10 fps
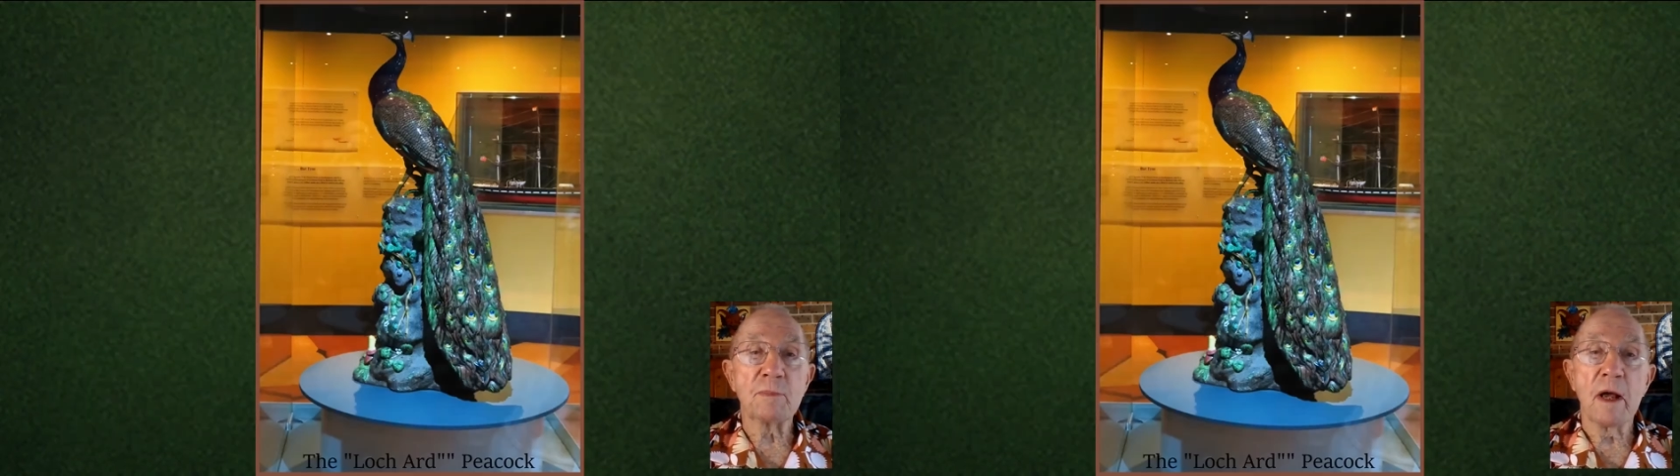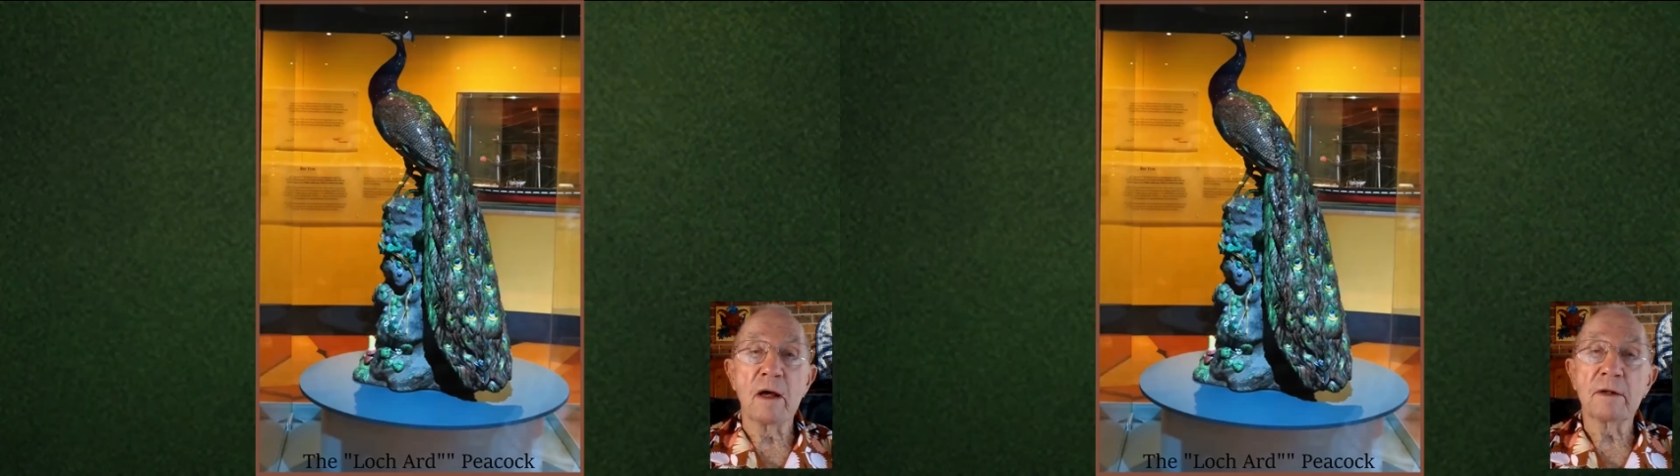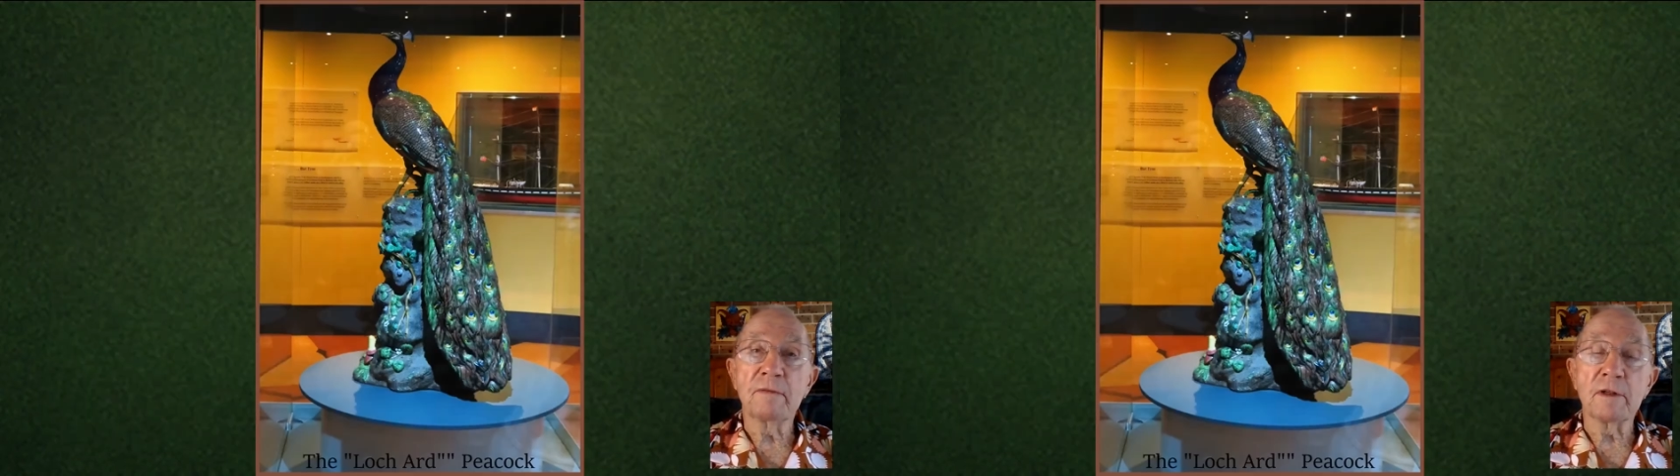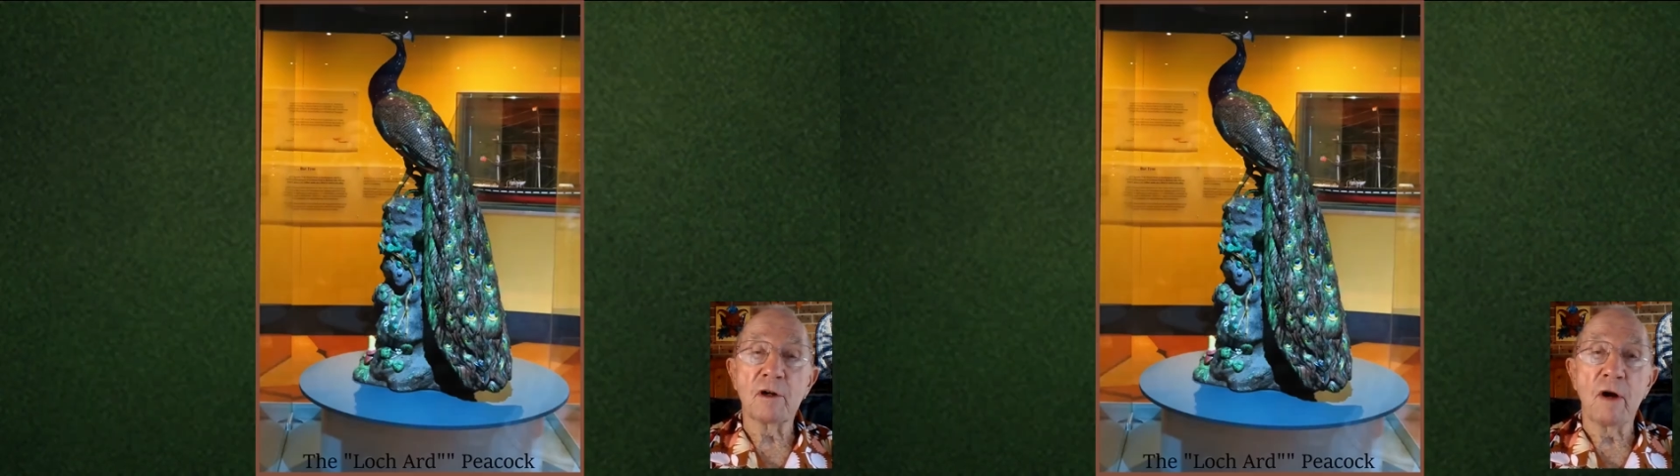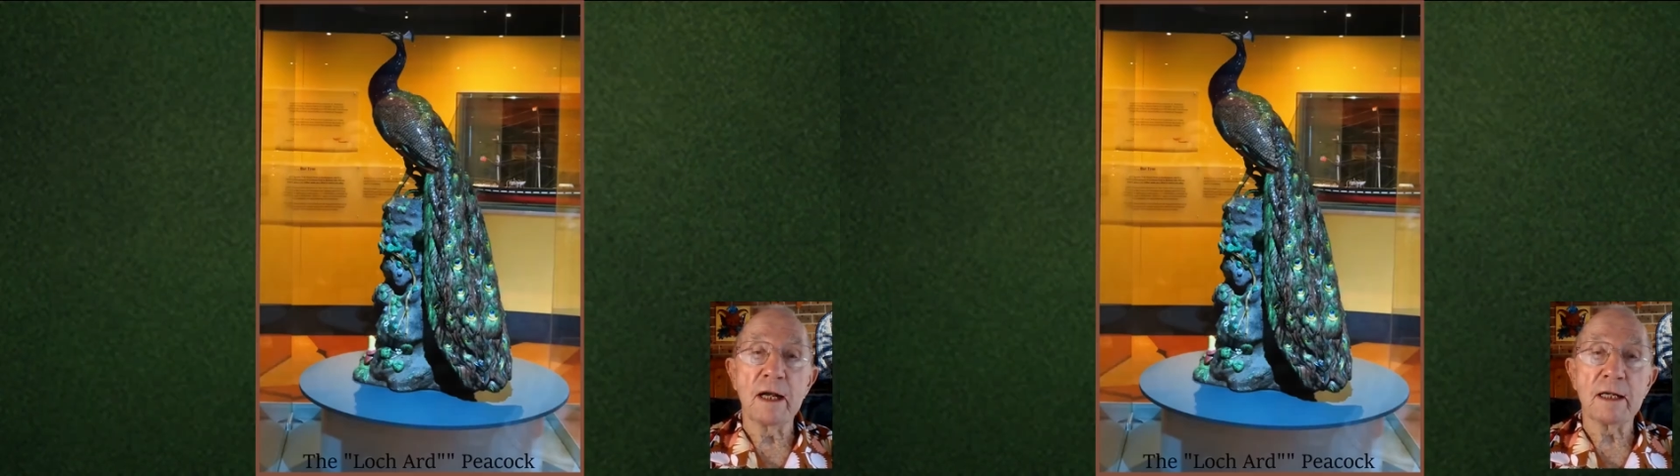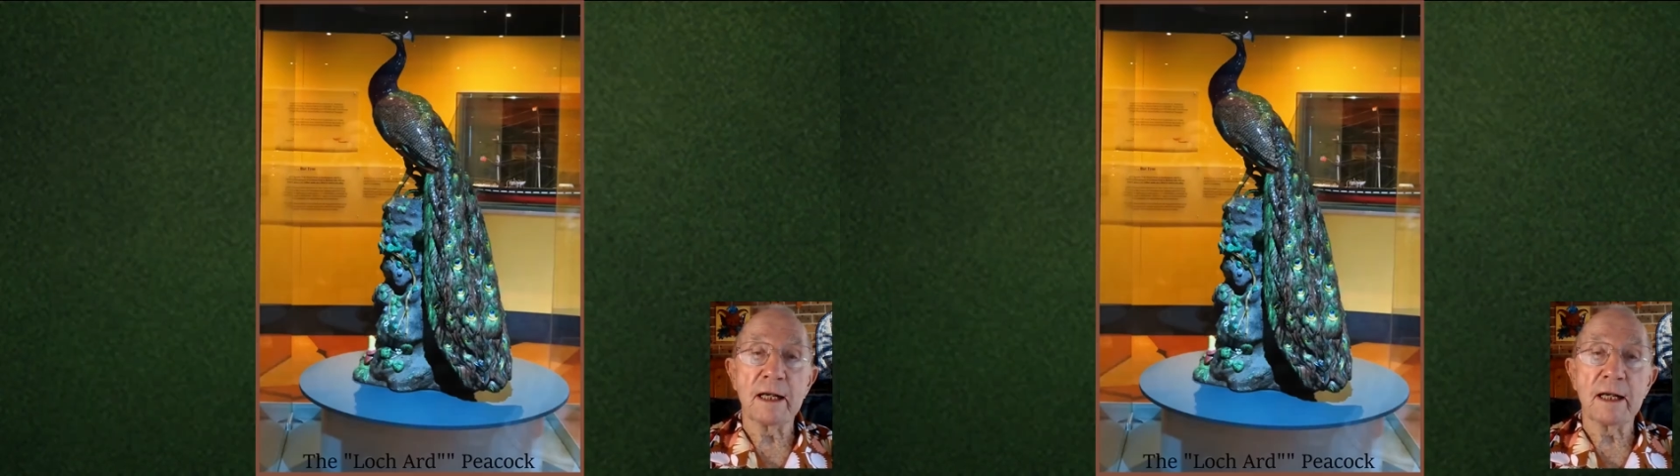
bound for the Great